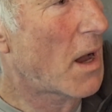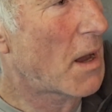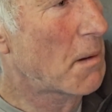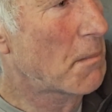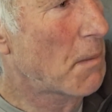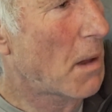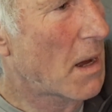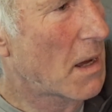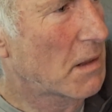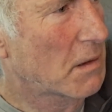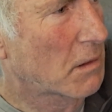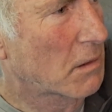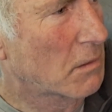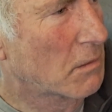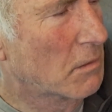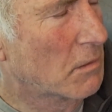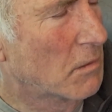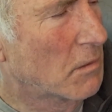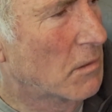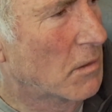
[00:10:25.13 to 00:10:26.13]
I
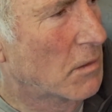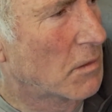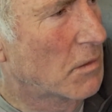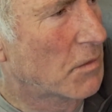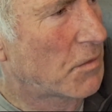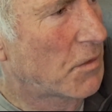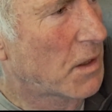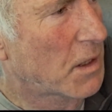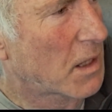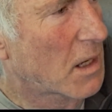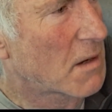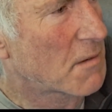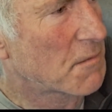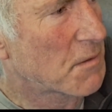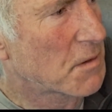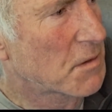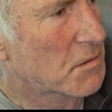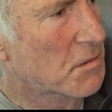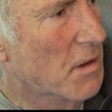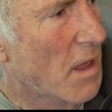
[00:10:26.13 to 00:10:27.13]
think of
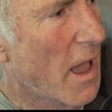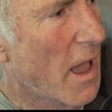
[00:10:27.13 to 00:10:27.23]
as